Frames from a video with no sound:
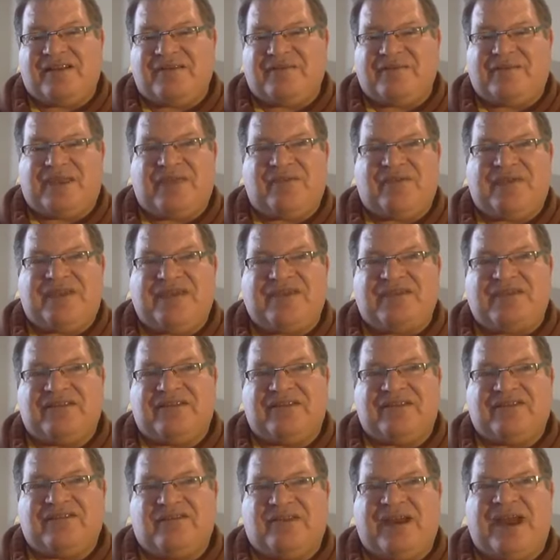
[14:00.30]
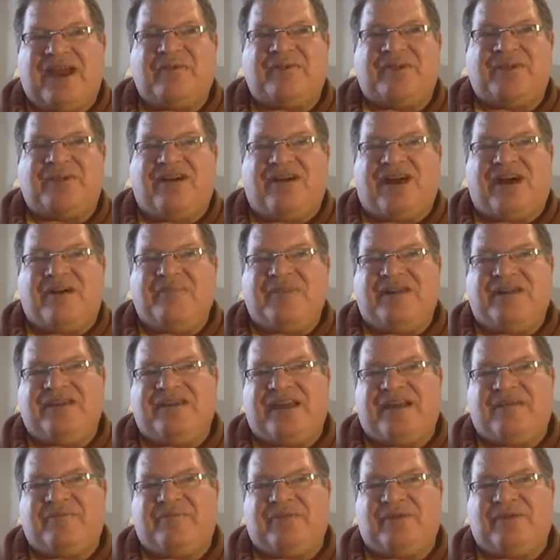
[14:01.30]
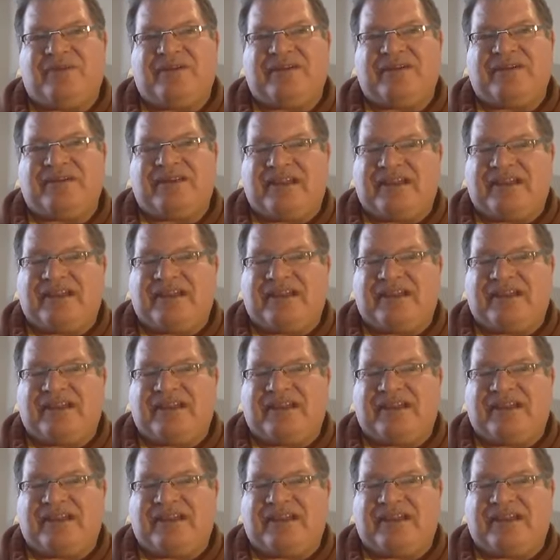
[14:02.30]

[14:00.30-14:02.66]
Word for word: by the way, you can grab a copy of that book.